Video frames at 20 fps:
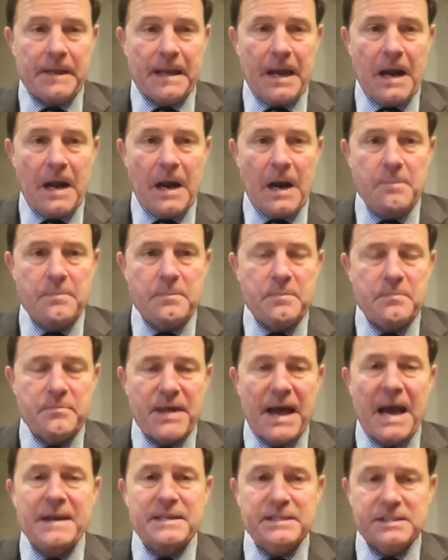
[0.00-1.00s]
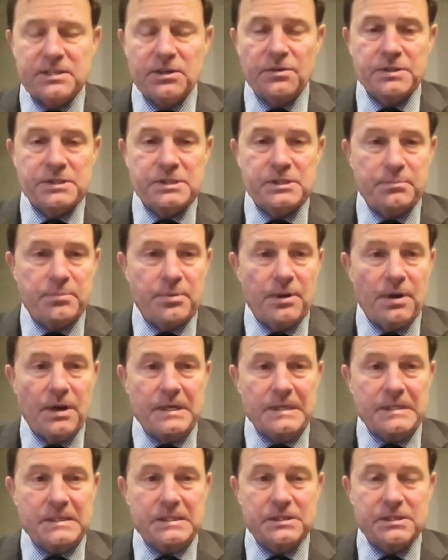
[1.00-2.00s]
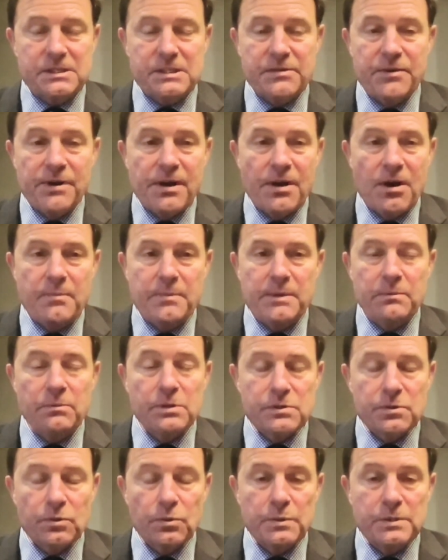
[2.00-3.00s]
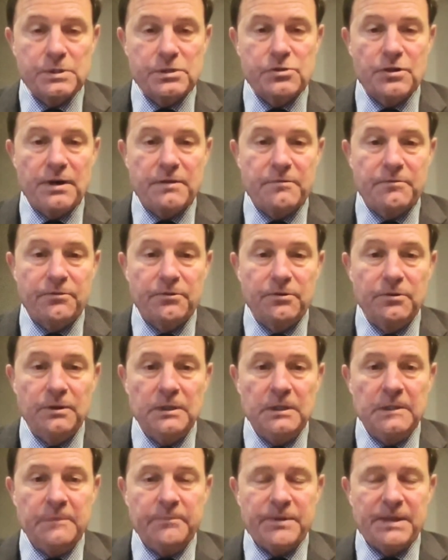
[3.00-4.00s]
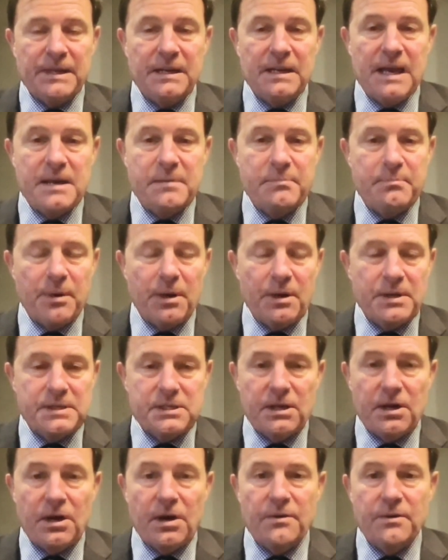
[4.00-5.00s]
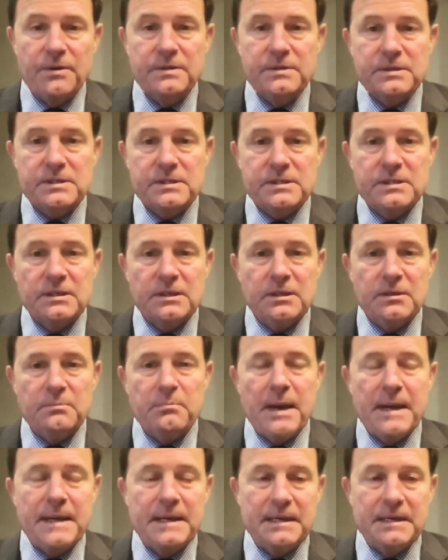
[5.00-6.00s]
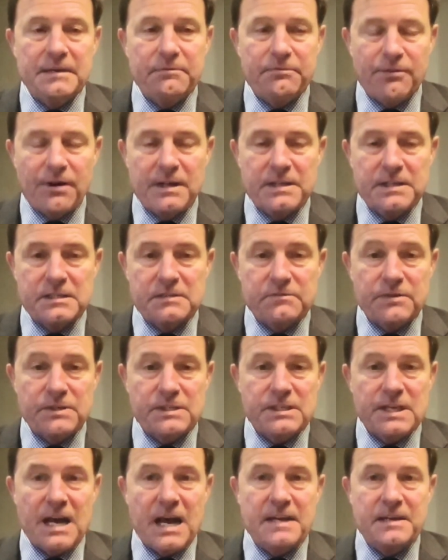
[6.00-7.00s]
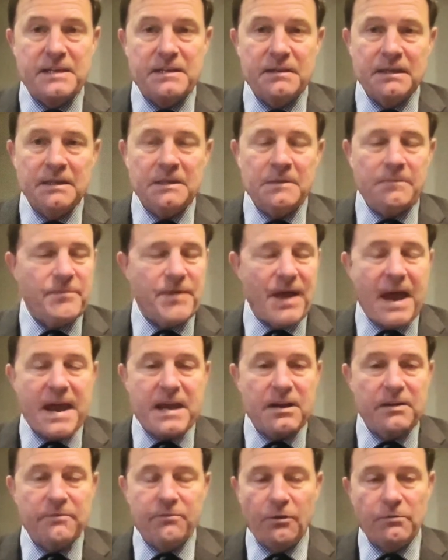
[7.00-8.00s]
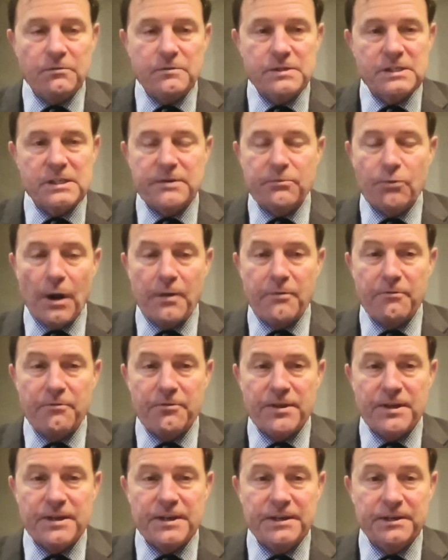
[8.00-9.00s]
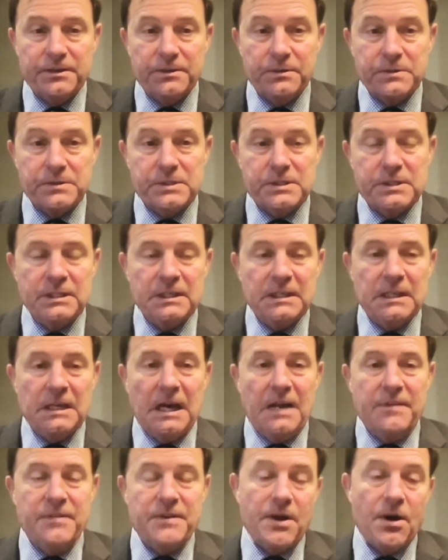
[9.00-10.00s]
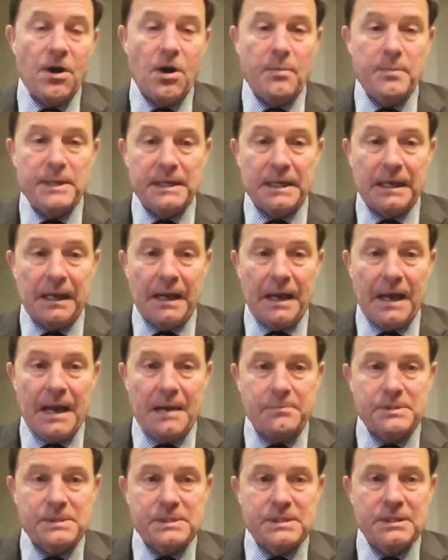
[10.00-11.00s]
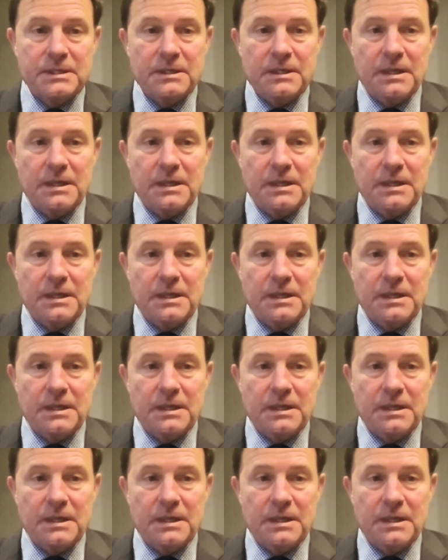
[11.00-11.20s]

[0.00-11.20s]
that is not a surprise. The Syrian army was always dreadful, led by tyrants, mainly friends of Assad. They have obviously run for the hills and the army collapsed.